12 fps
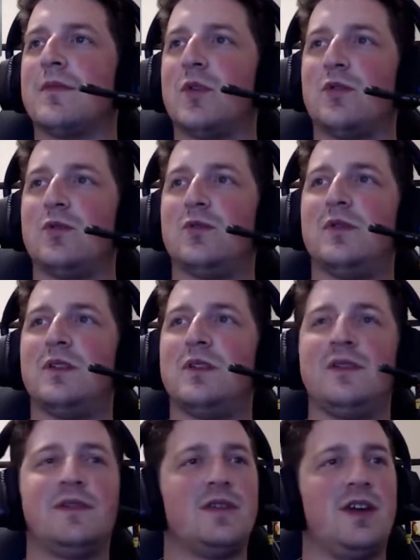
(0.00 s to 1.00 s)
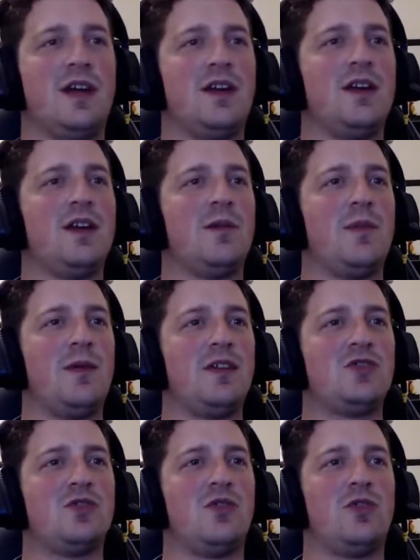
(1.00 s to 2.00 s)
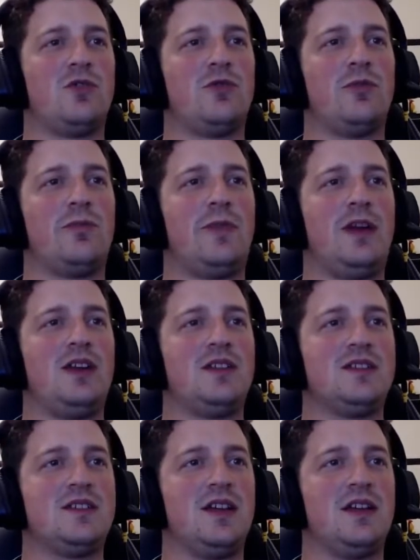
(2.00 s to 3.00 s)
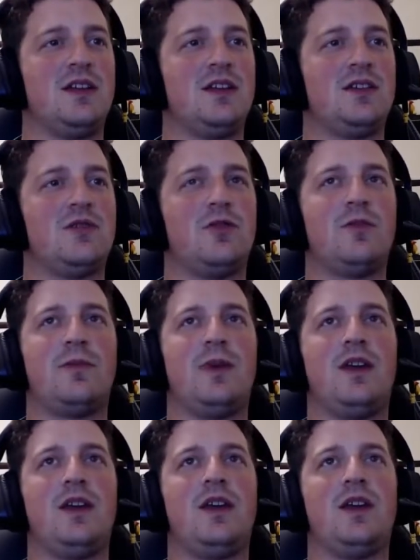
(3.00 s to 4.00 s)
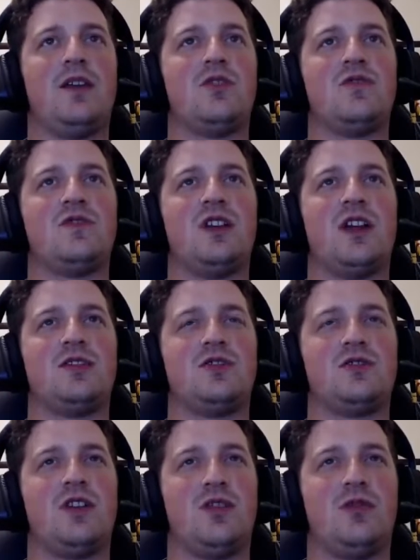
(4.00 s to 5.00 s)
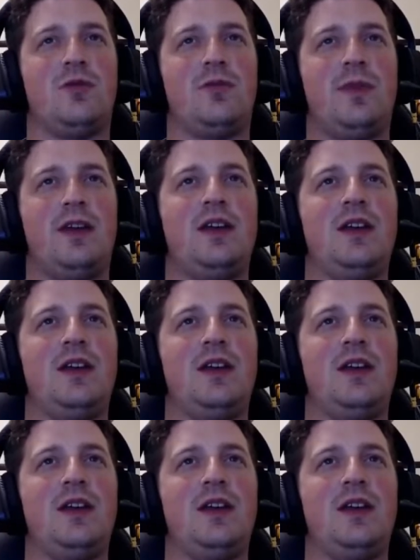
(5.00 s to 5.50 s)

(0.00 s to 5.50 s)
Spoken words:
oh, yeah, maybe they should call it Group B instead. Group B, Drift Challenge Australia Group B,